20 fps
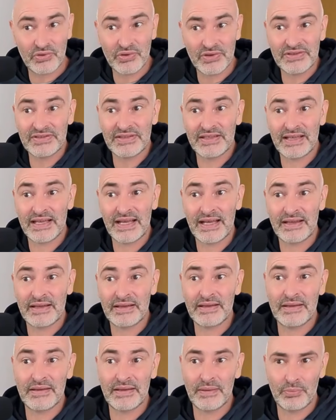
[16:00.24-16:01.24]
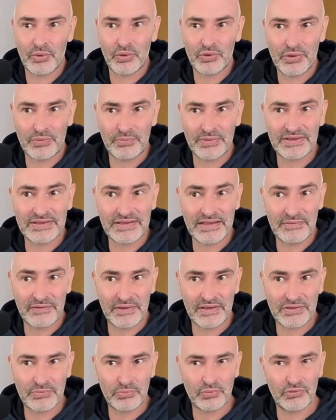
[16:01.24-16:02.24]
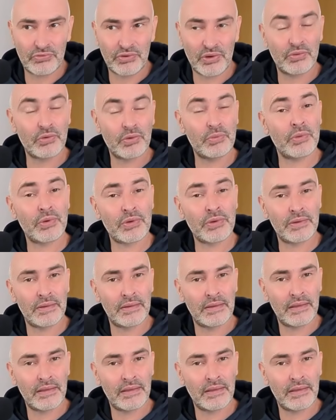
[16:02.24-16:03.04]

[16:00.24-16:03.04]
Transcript: on c8, the pawn on b7 is more vulnerable.